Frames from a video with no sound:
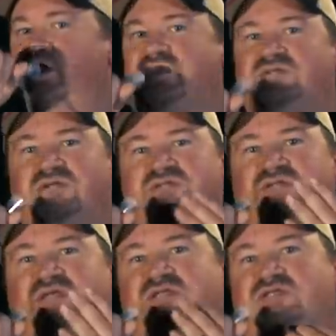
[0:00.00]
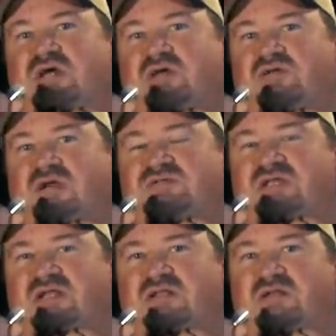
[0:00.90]
As you can see, the jaw drops
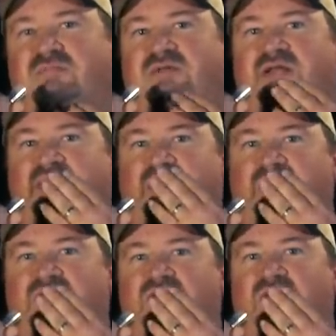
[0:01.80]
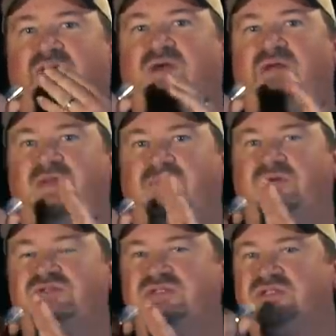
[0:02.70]
down a little bit and then you come up and
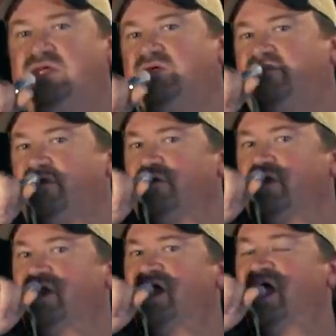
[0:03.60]
push the tongue forward.